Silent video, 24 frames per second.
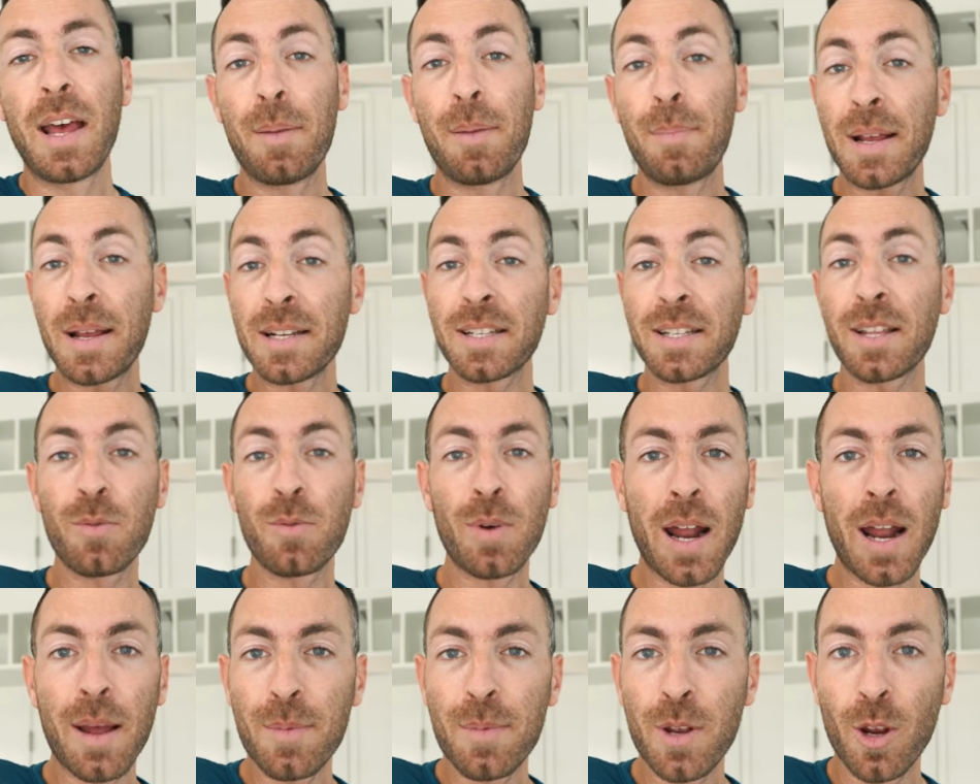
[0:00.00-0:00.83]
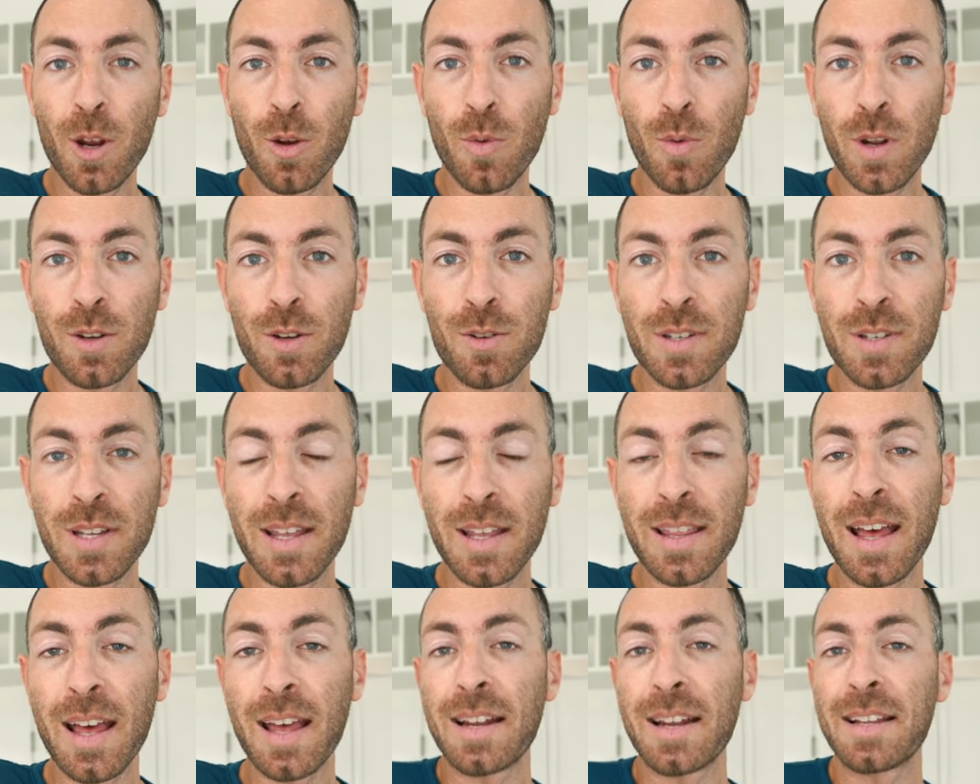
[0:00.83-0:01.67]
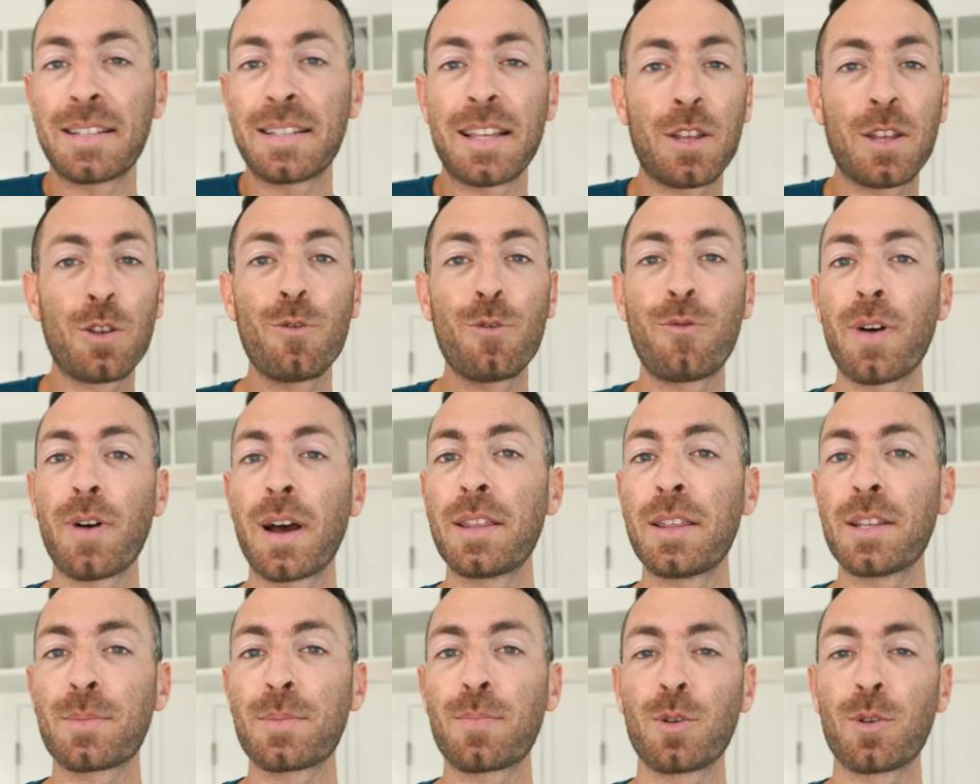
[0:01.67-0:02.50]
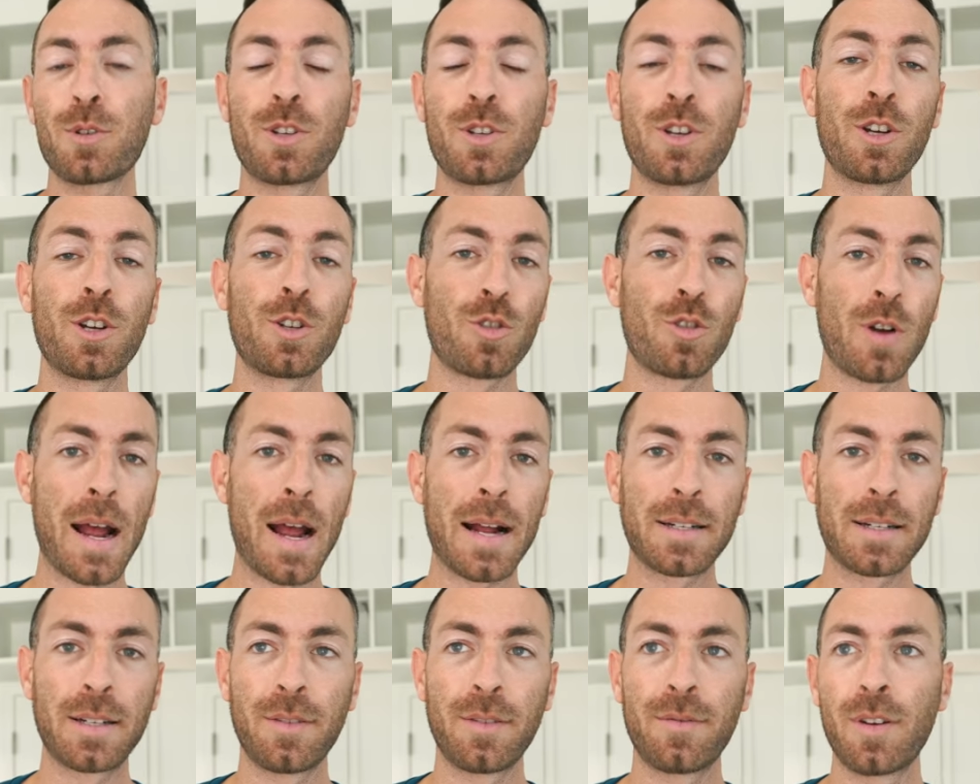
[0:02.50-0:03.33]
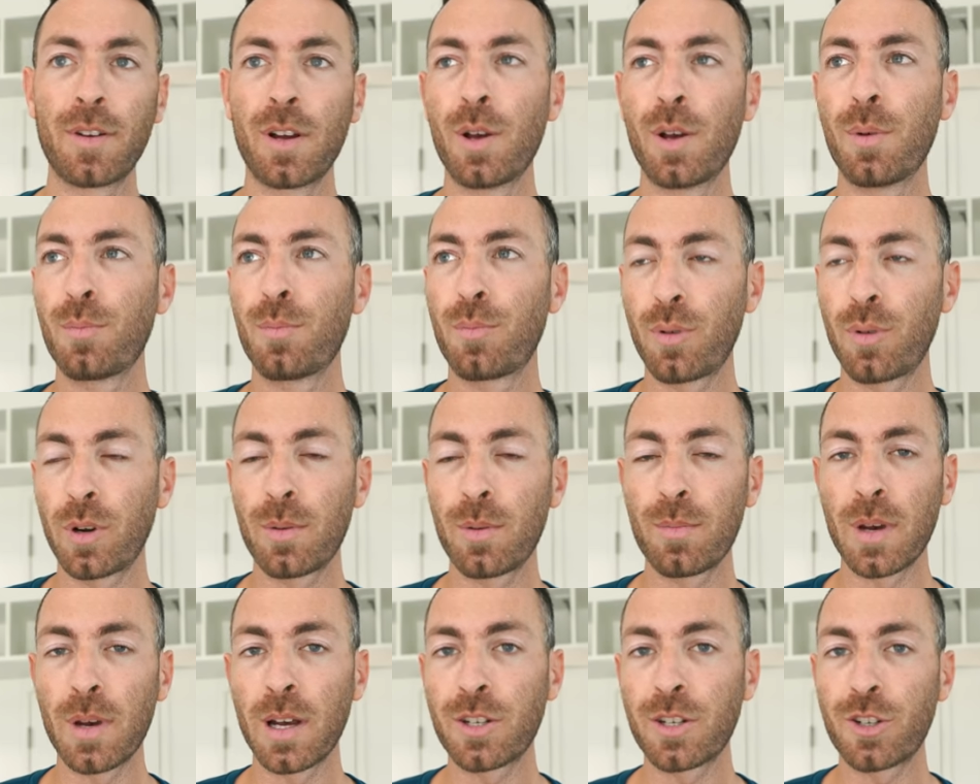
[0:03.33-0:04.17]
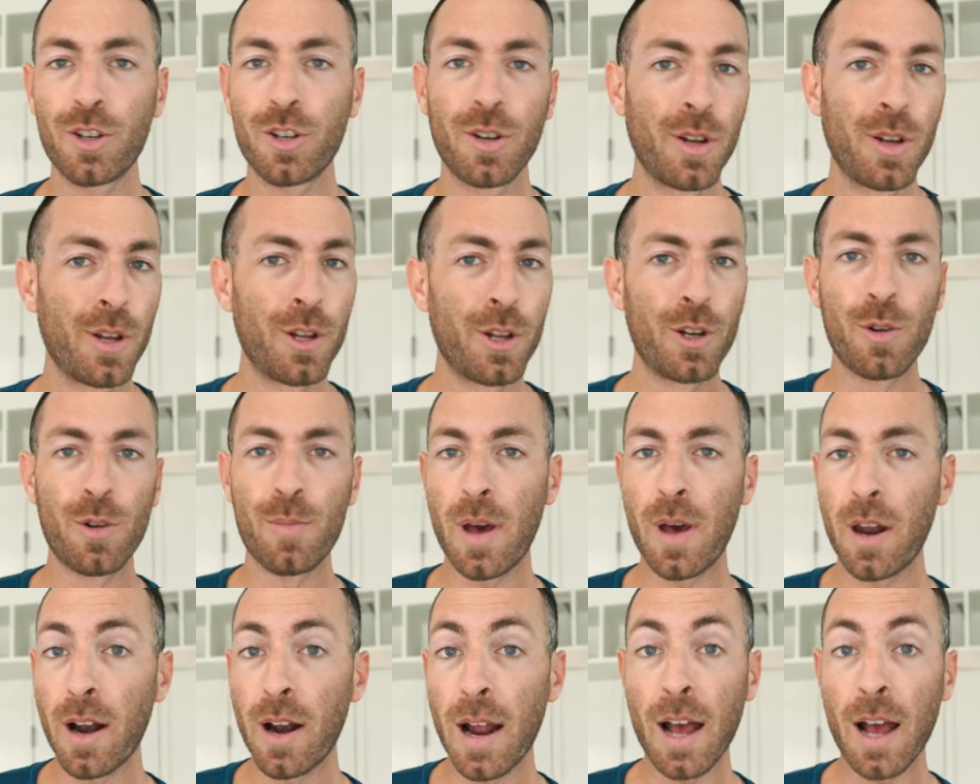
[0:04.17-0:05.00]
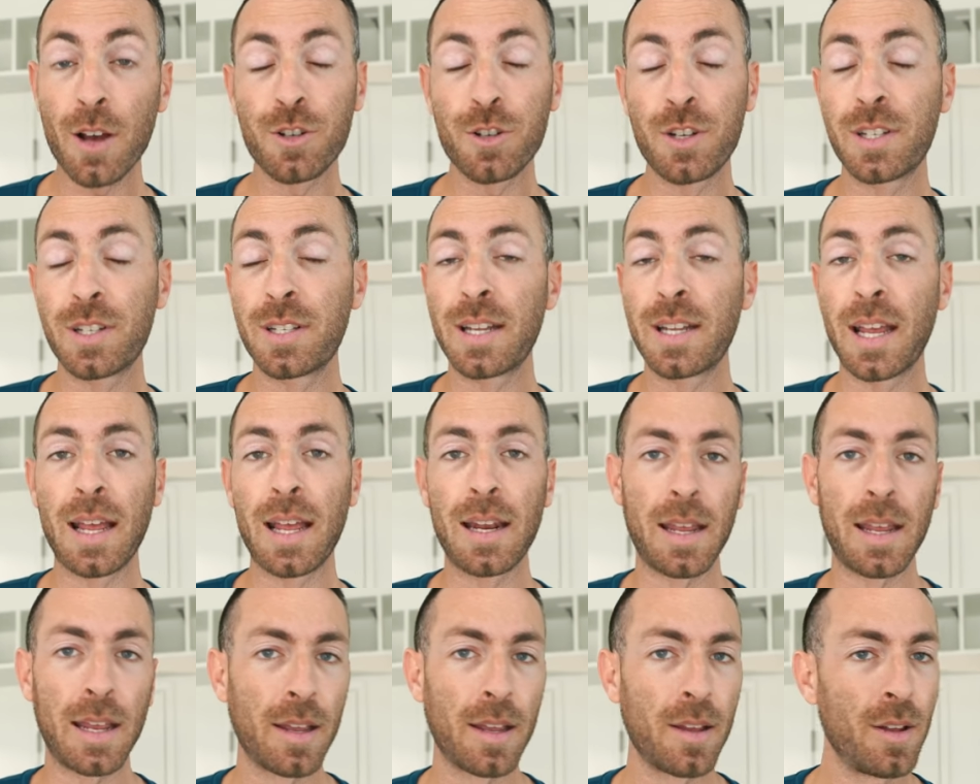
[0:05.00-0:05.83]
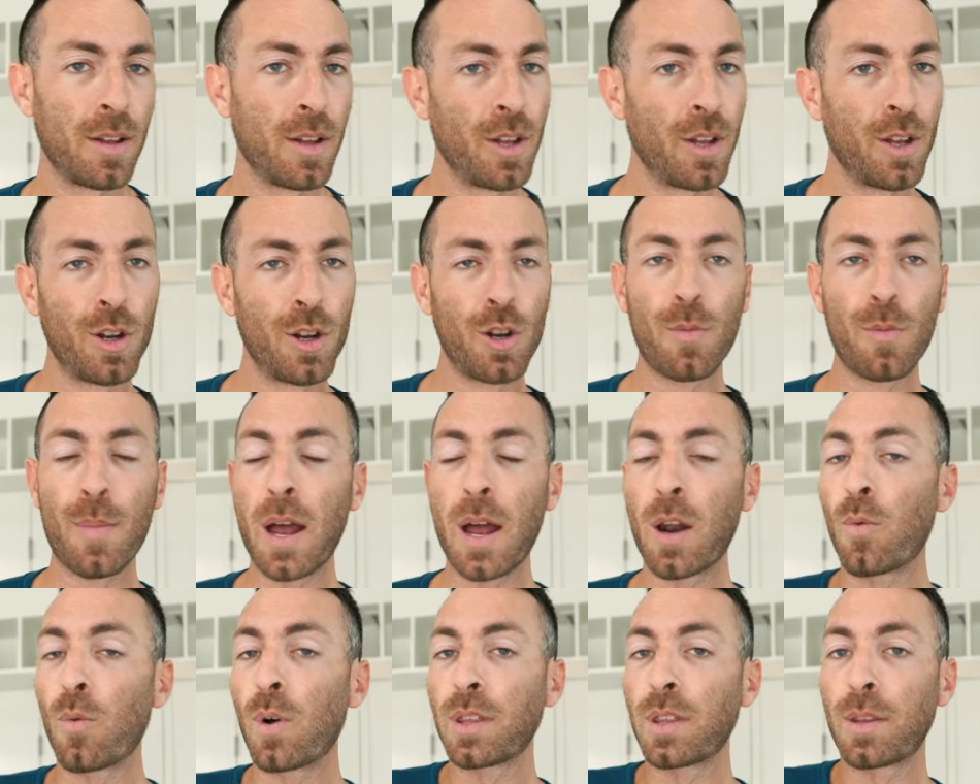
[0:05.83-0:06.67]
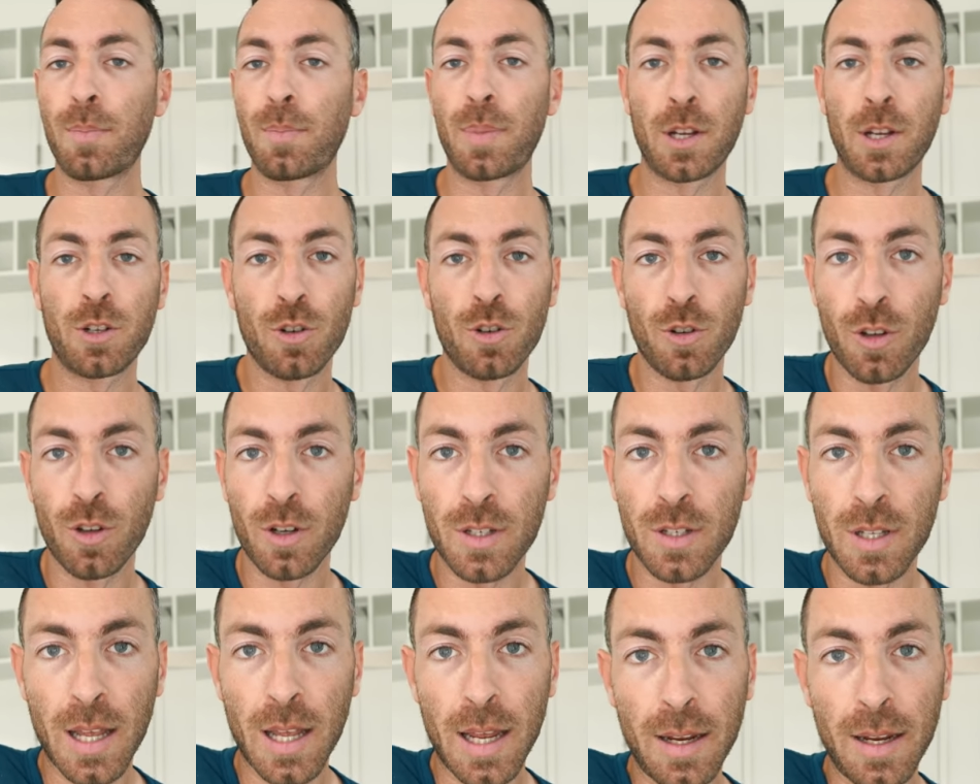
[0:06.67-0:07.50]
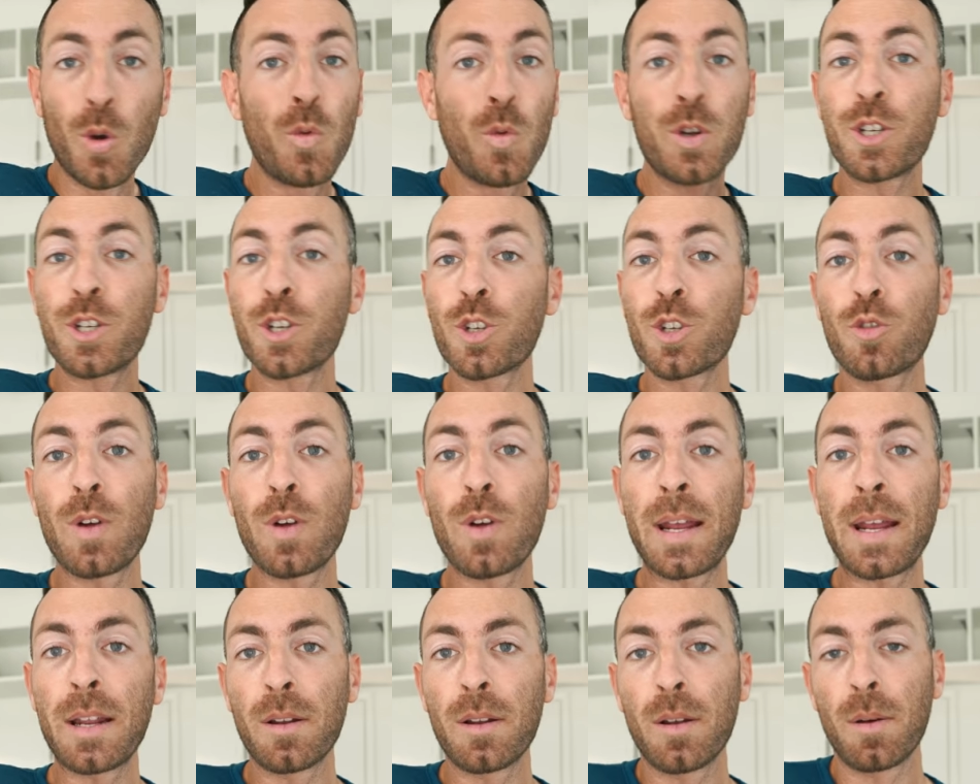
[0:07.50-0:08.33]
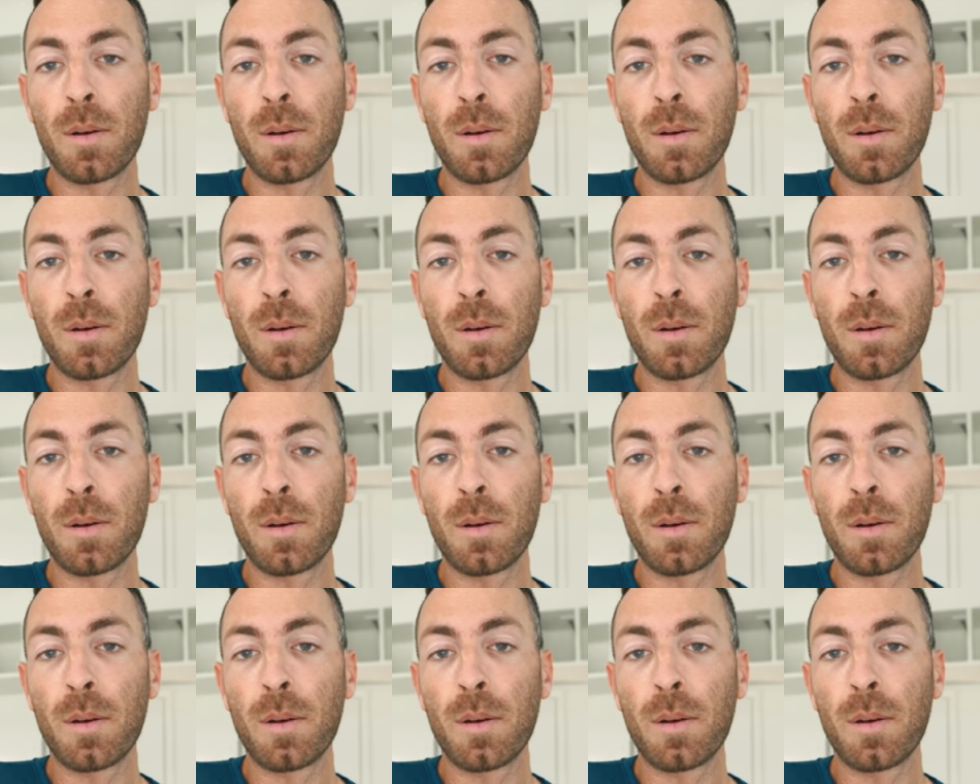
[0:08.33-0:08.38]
And basically what I'm hearing when you say that is that you find this person attractive pretty much no matter how she's standing, no matter what the picture looks like, which is great.